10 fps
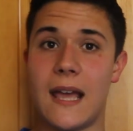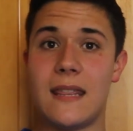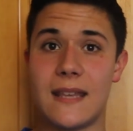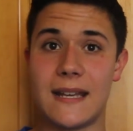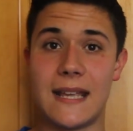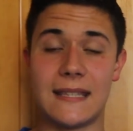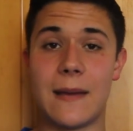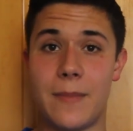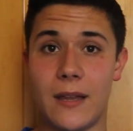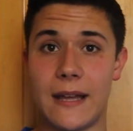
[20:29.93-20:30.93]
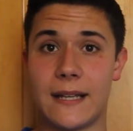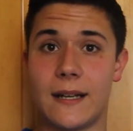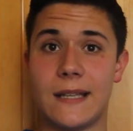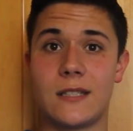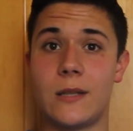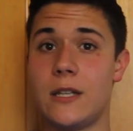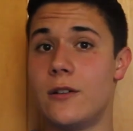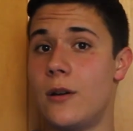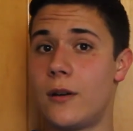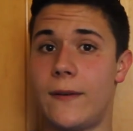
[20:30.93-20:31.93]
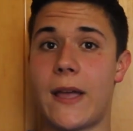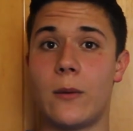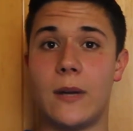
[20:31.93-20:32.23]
and then hit that bell icon so that you're notified